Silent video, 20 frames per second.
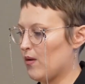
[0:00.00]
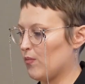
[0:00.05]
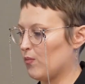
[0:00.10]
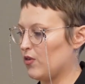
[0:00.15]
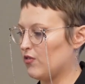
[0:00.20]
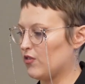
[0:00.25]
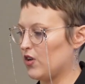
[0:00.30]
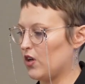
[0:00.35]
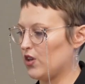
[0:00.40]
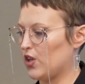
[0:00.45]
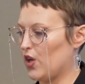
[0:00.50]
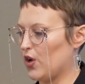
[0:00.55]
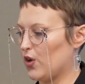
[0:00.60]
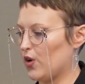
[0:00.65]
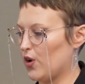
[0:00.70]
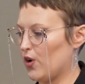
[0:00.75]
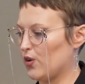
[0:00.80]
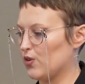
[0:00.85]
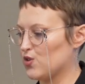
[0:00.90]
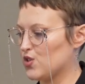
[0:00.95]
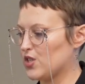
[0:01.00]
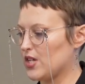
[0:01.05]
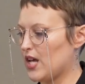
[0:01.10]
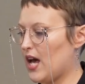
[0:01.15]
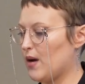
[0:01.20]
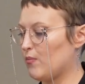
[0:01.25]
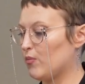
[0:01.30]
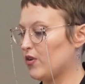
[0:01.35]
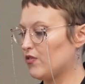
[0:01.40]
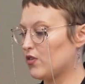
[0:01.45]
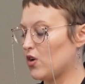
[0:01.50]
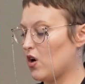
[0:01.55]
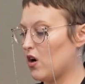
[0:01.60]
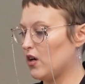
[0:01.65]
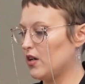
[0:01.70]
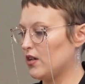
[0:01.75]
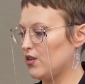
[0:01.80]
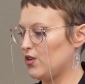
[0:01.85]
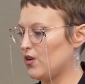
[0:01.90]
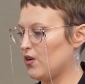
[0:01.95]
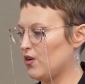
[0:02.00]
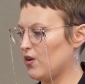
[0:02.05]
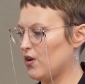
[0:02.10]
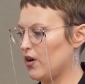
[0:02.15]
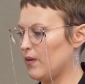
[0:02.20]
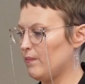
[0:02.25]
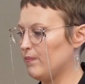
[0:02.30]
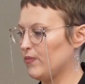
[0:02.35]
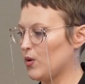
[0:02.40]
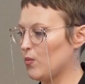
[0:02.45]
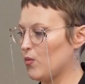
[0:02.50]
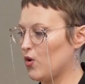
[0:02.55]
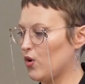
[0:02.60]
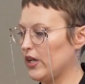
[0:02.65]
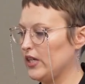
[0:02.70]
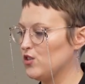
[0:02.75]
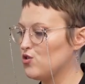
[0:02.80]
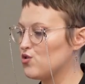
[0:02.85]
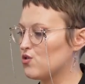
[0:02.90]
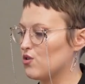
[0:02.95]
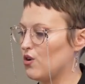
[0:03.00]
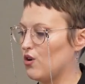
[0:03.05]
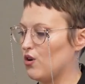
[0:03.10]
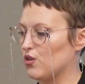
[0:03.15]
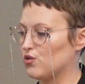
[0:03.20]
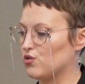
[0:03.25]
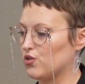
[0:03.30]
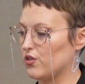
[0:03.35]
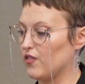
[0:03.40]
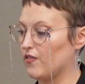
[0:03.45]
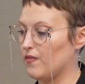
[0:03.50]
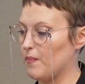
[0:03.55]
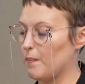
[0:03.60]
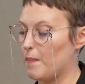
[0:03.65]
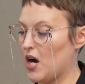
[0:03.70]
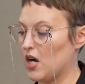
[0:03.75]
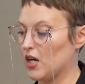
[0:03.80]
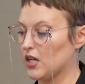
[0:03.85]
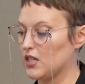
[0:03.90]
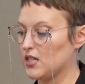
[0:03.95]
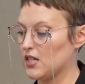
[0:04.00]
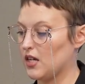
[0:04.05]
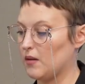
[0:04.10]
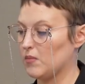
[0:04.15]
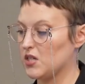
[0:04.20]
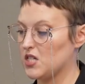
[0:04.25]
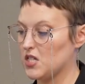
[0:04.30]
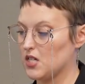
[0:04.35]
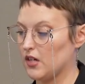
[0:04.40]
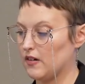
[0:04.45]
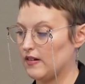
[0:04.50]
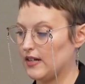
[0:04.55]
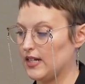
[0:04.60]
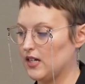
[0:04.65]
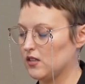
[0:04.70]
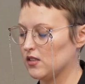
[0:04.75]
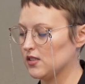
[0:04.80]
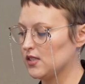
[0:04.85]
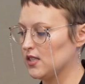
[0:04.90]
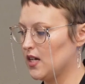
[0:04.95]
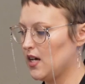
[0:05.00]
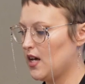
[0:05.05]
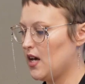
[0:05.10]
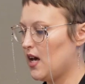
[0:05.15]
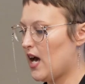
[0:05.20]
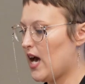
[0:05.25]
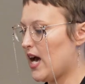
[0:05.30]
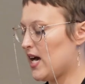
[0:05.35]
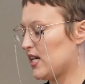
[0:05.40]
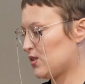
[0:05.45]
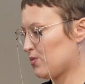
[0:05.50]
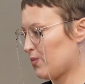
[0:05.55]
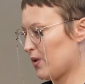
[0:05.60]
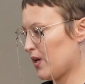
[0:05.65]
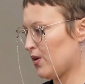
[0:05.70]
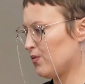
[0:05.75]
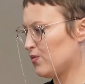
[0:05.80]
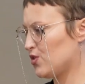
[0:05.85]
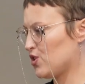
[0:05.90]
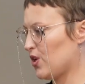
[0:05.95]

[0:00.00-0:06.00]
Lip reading: we've got logos, and we've got your more in-store sort of marketing materials as well.